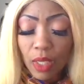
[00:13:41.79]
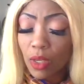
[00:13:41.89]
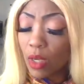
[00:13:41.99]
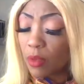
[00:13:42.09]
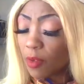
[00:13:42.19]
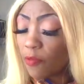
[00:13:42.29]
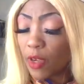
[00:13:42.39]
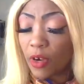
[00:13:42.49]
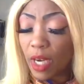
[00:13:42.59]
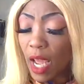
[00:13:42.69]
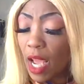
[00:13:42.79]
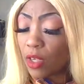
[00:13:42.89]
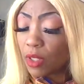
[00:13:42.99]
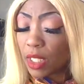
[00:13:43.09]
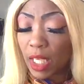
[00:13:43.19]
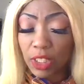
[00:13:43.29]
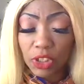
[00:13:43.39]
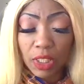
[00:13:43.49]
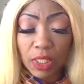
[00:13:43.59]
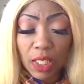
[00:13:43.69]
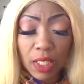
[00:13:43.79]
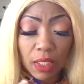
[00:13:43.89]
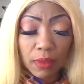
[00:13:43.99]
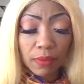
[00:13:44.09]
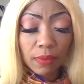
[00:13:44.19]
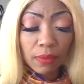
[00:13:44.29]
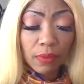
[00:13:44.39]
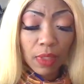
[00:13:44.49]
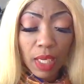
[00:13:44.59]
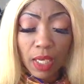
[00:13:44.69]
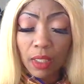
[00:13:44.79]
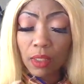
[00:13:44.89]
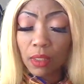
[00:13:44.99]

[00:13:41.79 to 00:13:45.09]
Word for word: you're going to be figuring out how you need to get shit done. Okay.